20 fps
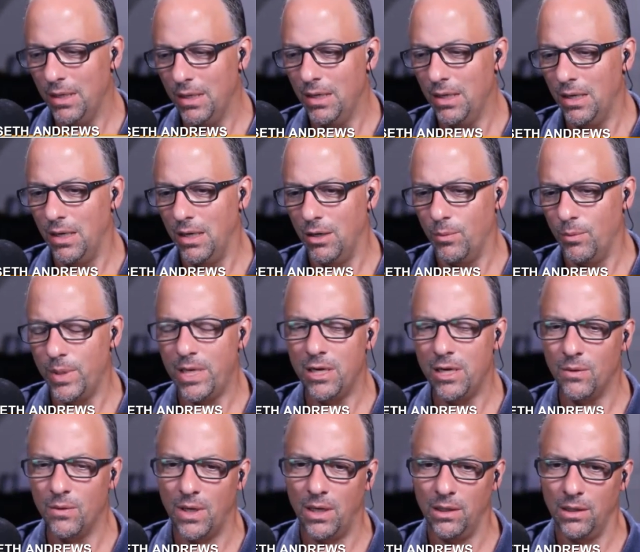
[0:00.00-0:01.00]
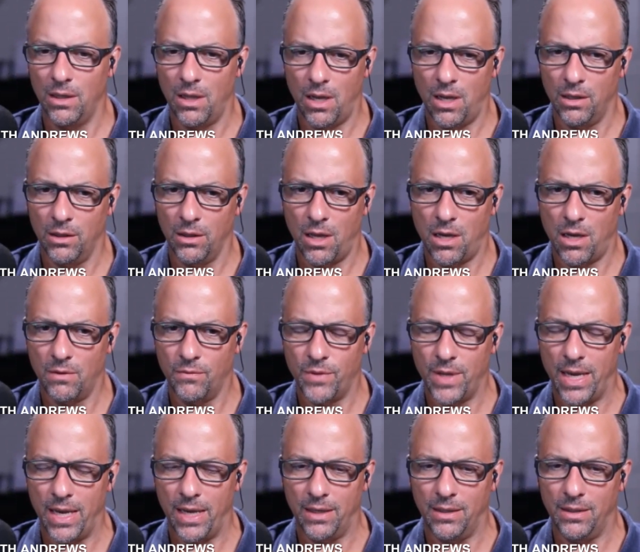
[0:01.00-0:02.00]
Uh, we hear a, a lot of
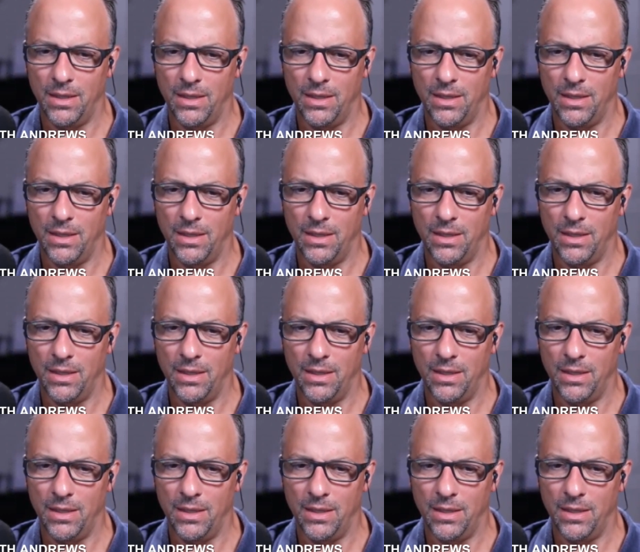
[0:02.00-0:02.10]
that,